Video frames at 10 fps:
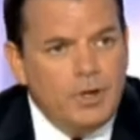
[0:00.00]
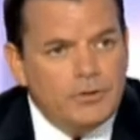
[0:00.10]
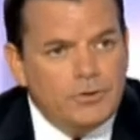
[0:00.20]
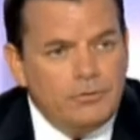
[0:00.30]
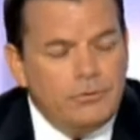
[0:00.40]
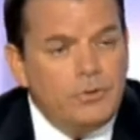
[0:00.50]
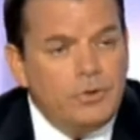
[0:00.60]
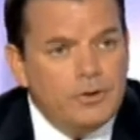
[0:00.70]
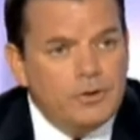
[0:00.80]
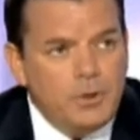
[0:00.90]
months or a few
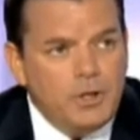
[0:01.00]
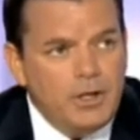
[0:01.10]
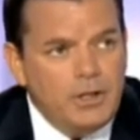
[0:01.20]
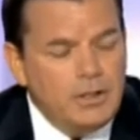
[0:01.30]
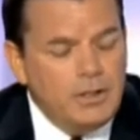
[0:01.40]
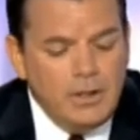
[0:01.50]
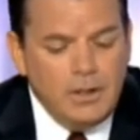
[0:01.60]
years behind.